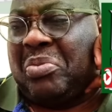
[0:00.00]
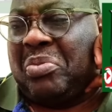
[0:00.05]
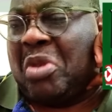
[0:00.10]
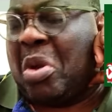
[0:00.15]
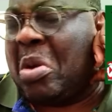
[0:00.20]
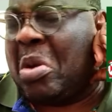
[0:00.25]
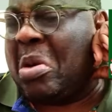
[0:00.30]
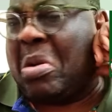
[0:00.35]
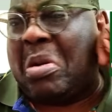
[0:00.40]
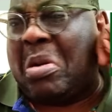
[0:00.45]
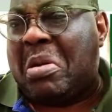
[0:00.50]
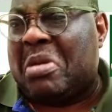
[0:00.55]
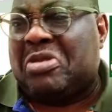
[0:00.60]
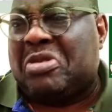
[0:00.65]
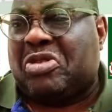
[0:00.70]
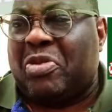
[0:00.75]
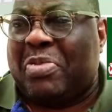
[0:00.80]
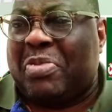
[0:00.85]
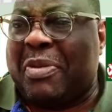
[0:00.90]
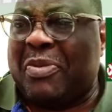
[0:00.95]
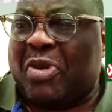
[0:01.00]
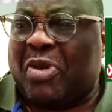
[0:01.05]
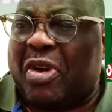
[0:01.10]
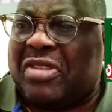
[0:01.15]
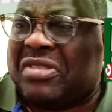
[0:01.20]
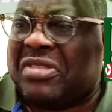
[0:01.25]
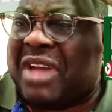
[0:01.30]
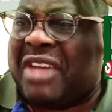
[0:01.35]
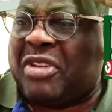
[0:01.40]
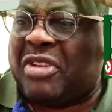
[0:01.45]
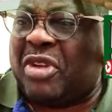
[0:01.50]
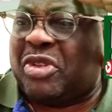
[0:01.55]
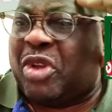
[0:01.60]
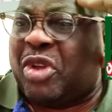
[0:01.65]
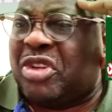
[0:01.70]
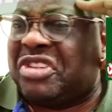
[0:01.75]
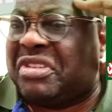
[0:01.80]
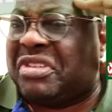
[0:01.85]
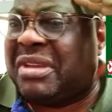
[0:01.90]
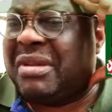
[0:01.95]
Oh, Supreme Court cannot
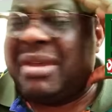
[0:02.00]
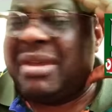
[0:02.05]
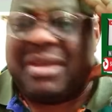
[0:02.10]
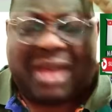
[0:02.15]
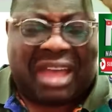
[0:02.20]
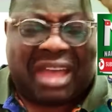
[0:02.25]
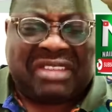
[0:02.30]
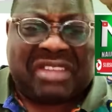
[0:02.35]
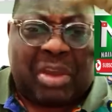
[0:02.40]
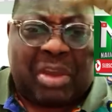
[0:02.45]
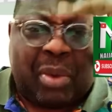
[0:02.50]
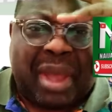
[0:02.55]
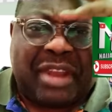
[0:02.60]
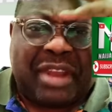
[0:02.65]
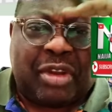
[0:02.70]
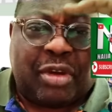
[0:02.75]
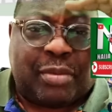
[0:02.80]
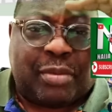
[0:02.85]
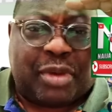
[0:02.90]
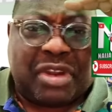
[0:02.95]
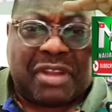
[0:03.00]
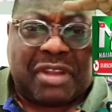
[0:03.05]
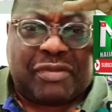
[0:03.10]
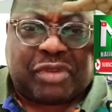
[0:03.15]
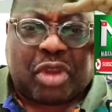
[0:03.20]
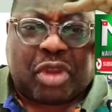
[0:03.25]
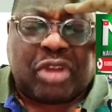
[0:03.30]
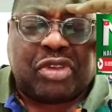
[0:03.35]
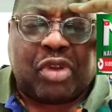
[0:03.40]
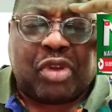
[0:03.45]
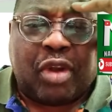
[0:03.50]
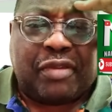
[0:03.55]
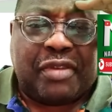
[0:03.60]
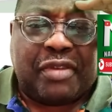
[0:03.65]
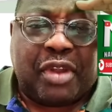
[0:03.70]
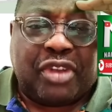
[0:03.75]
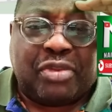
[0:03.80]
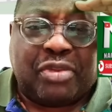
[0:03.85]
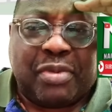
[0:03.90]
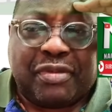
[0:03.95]
touch it. I say, why not? But they touched
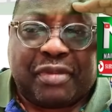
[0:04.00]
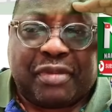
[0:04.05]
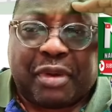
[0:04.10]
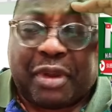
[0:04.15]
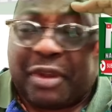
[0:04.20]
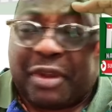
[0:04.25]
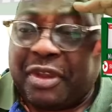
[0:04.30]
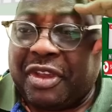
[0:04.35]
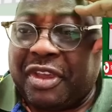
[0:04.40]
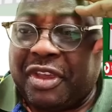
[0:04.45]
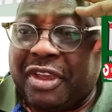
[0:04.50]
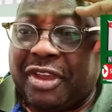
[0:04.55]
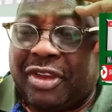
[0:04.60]
governors before.